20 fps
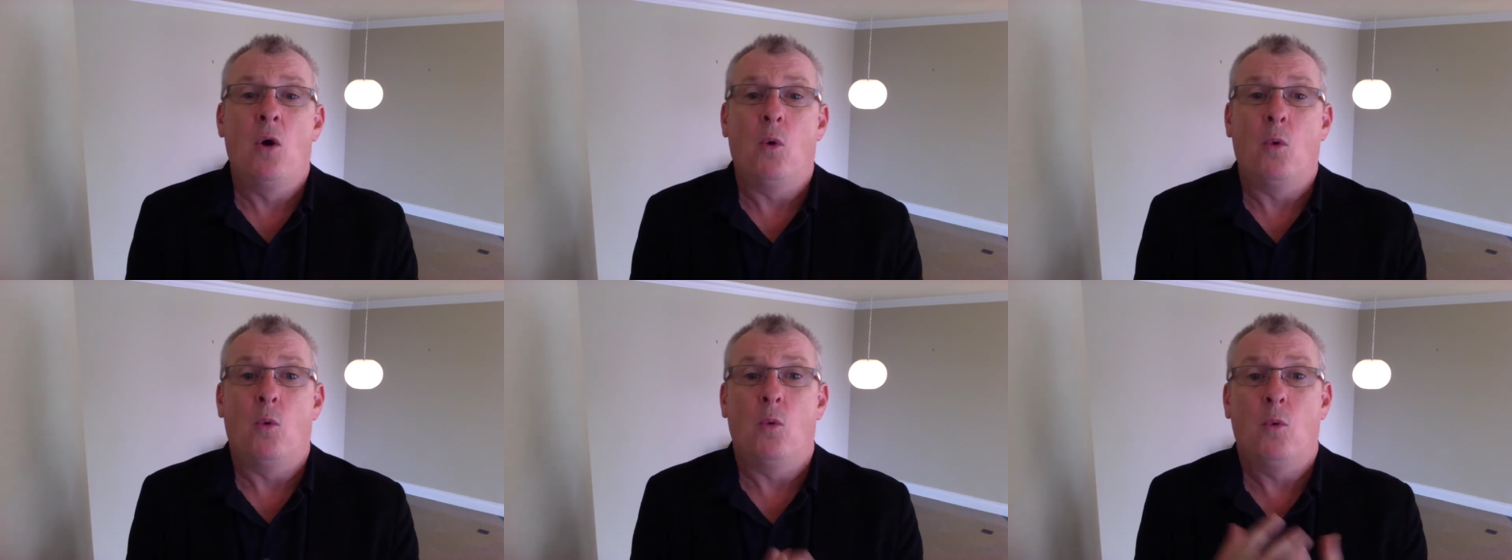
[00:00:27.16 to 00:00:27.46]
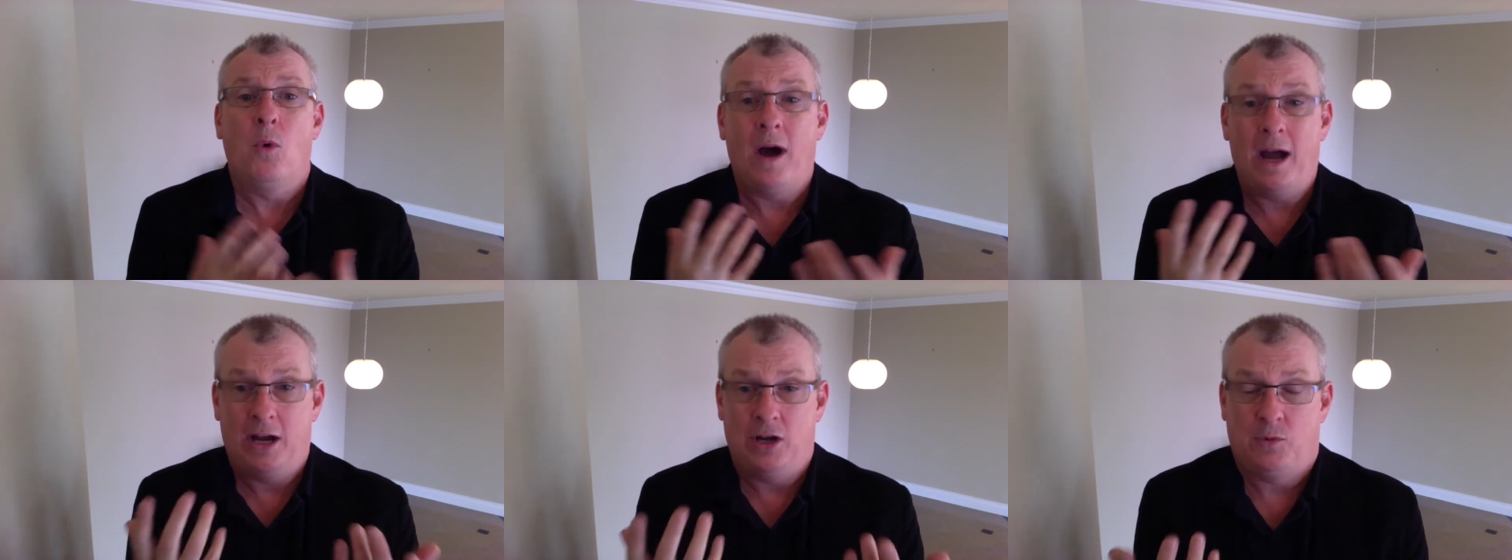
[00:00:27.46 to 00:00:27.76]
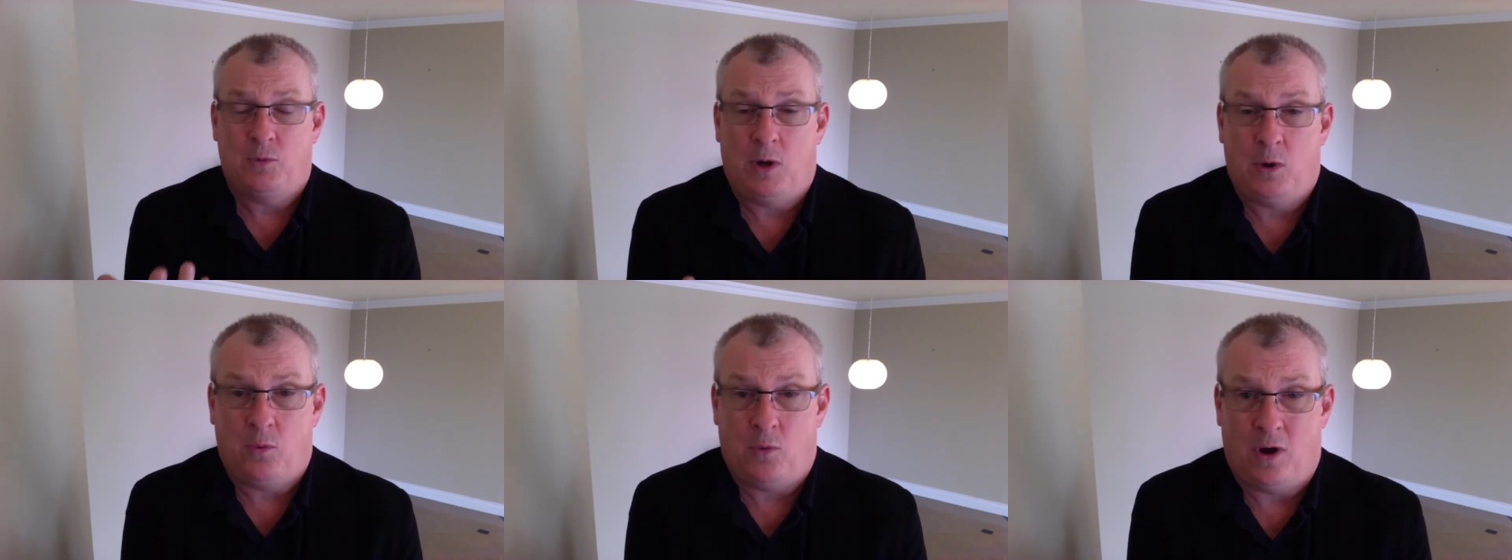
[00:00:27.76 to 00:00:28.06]
Why do
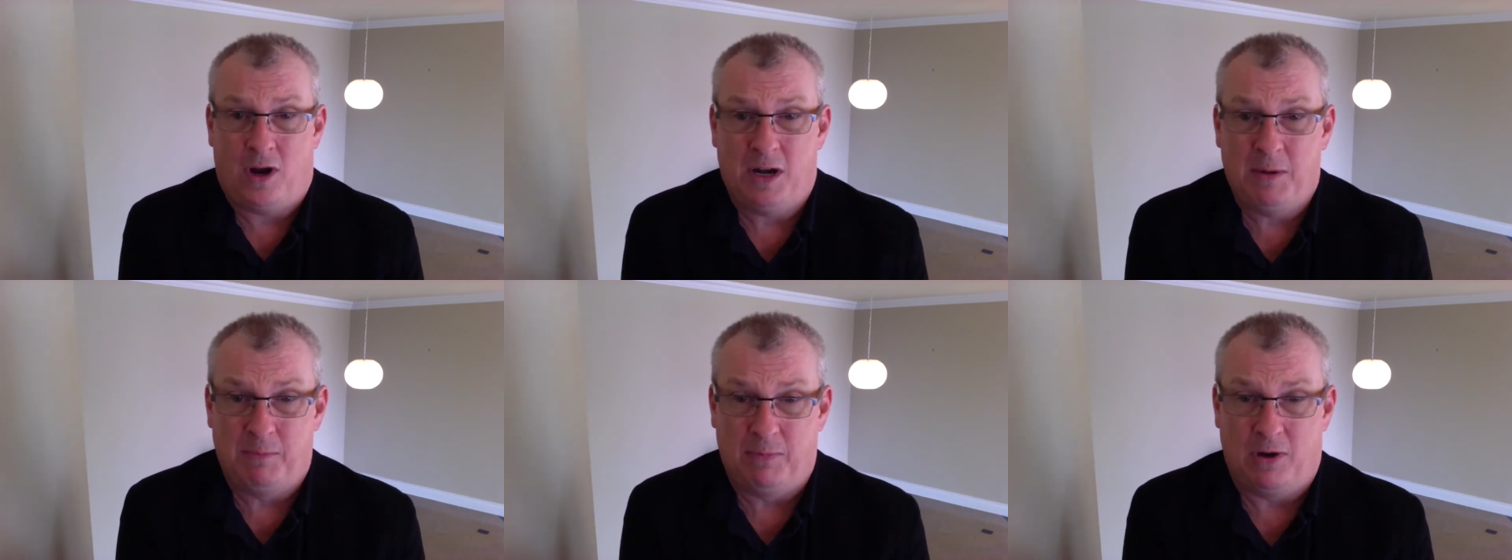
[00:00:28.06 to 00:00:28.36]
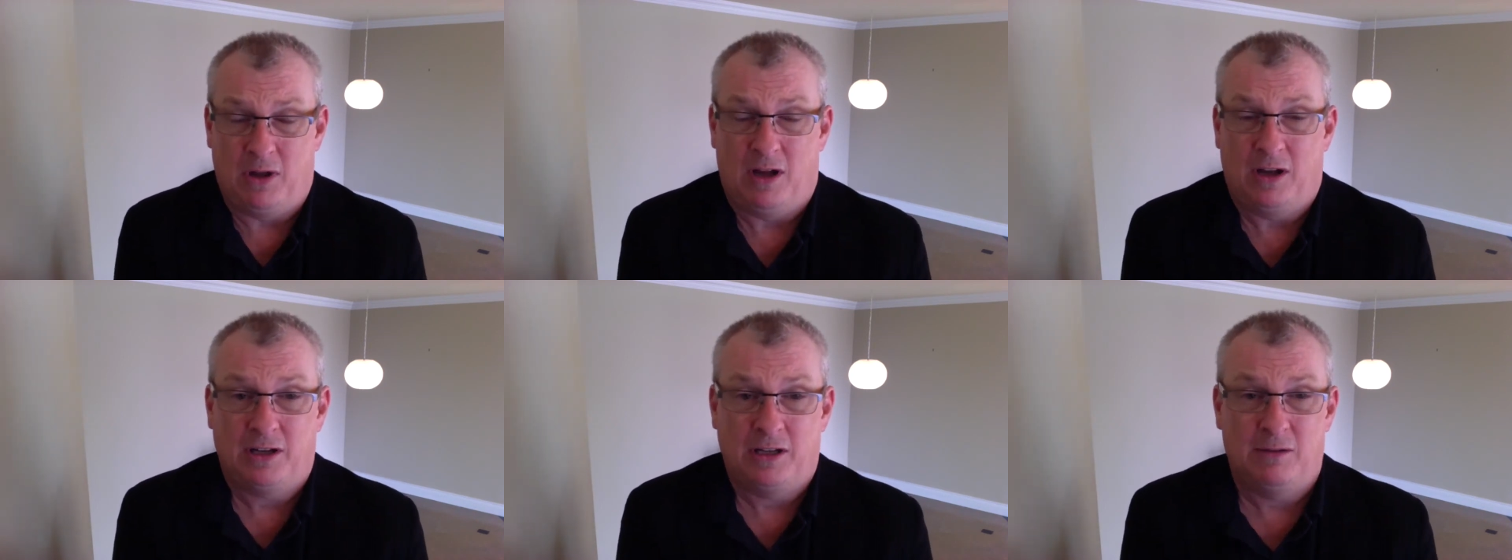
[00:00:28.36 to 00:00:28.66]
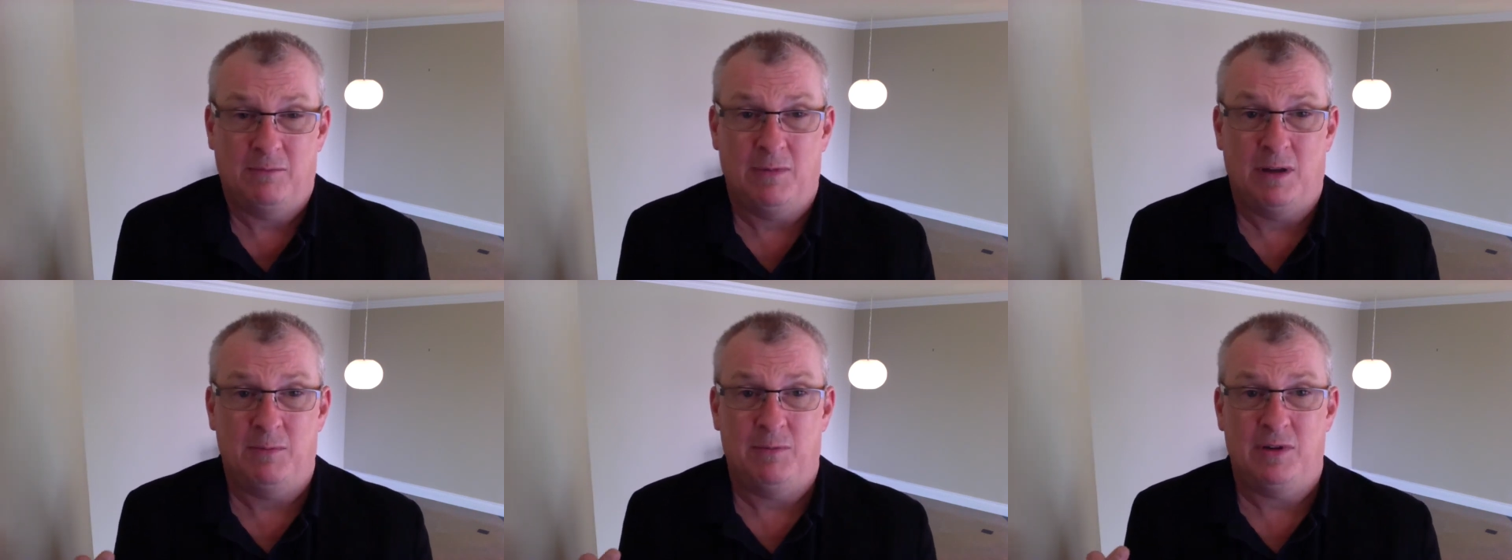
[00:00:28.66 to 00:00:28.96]
I want a blog, you
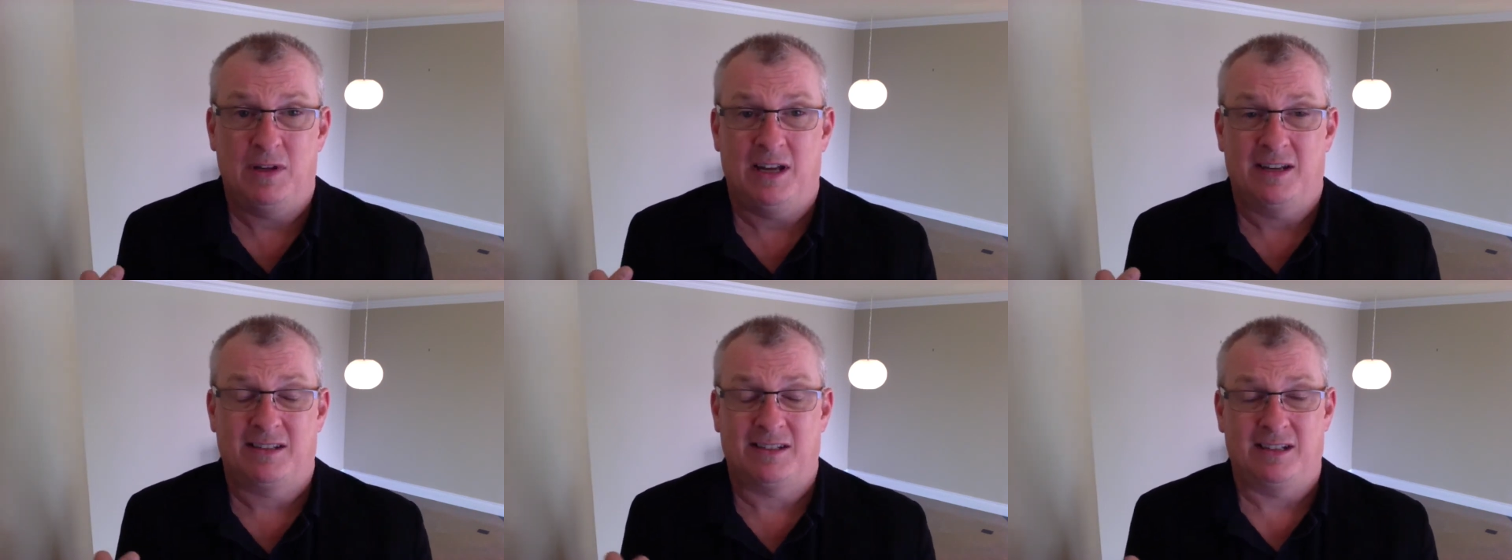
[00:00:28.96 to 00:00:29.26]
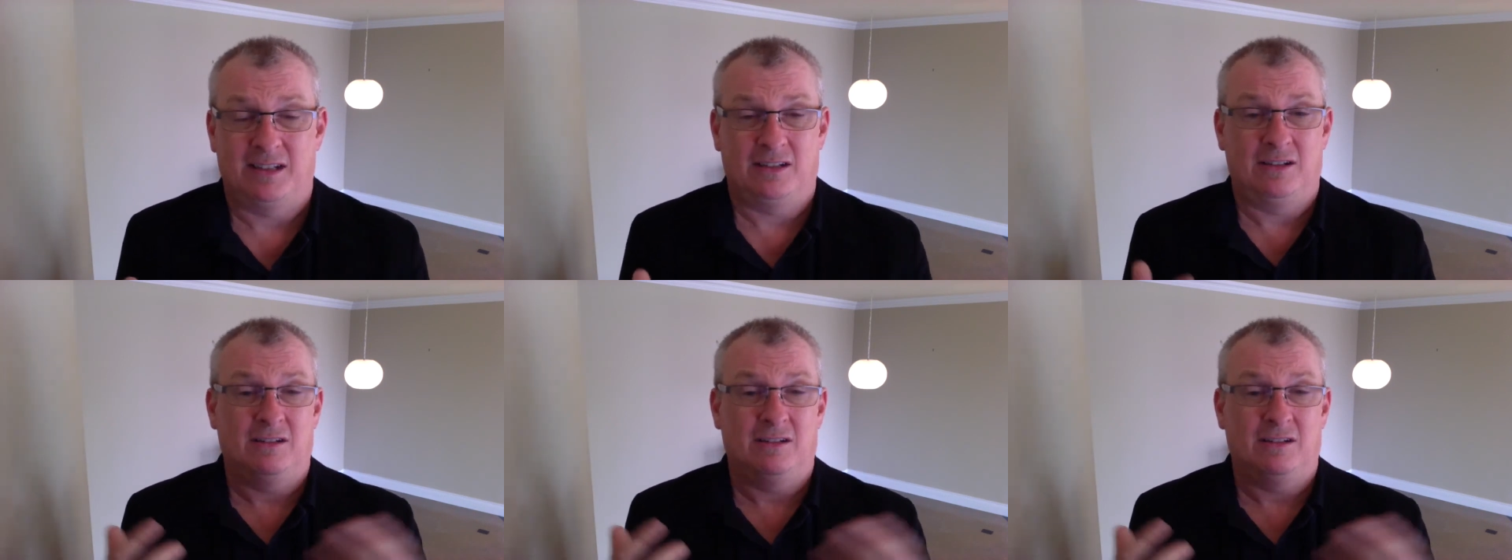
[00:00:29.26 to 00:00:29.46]
might be asking.